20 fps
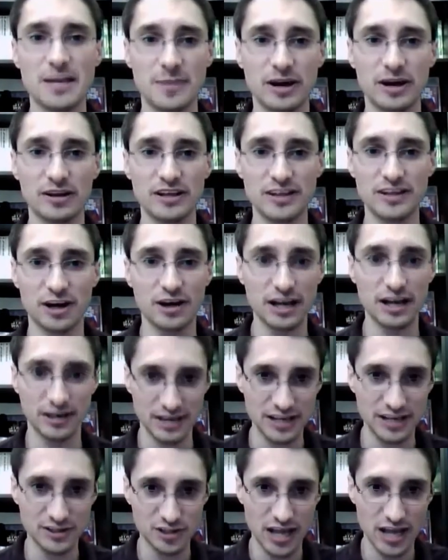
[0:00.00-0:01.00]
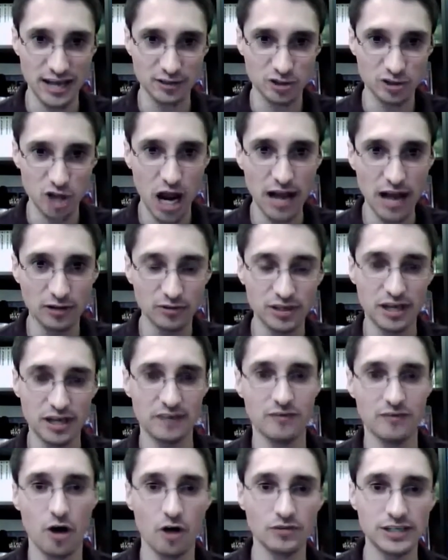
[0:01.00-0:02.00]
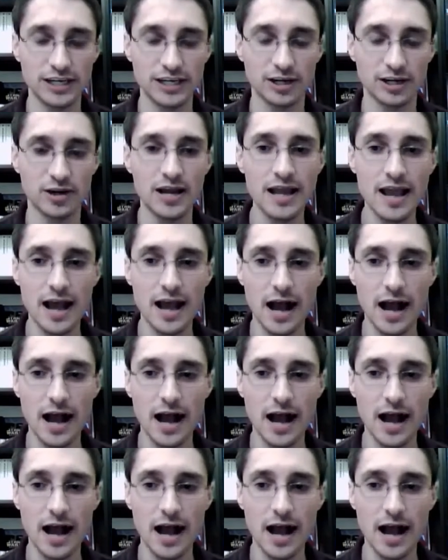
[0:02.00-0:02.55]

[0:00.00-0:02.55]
Apparently there is a child involved here.